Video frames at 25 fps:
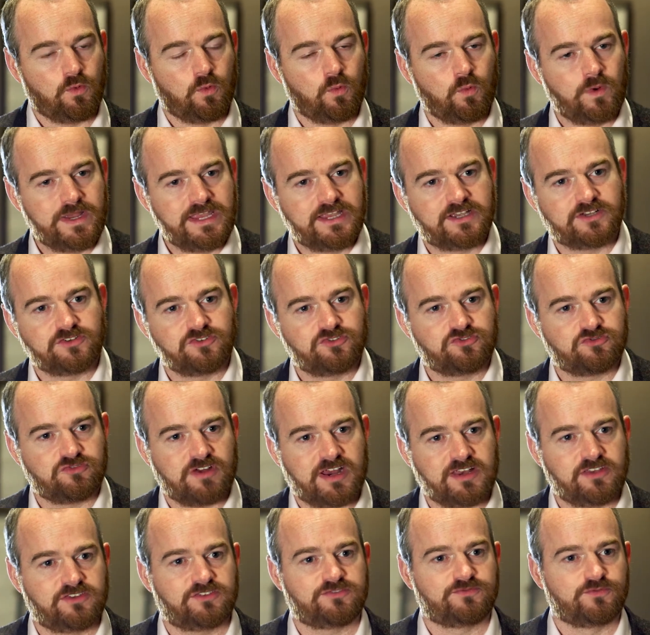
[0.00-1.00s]
we can
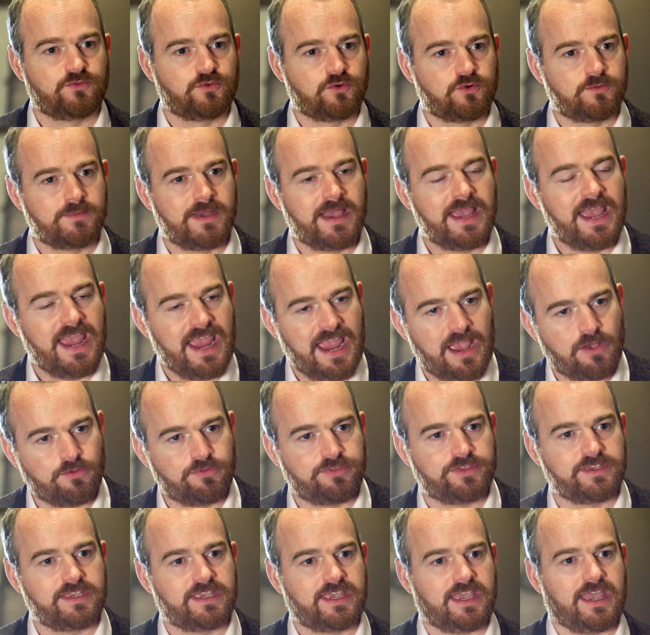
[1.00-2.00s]
transform
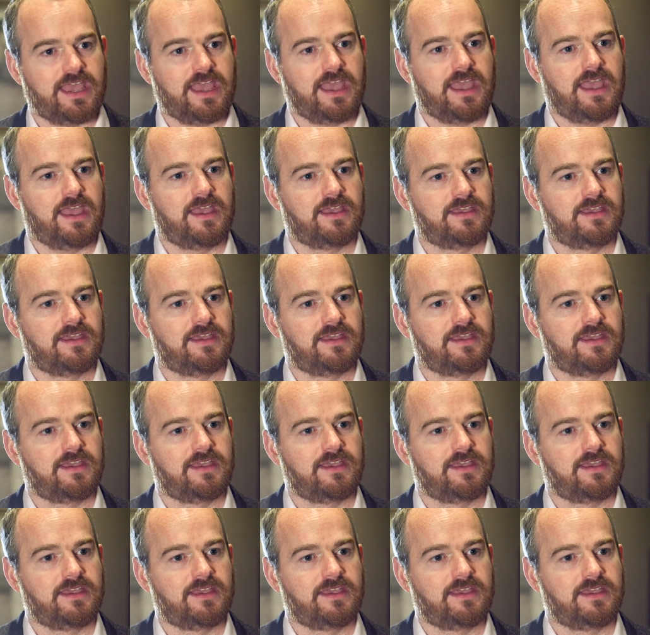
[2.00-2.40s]
health and care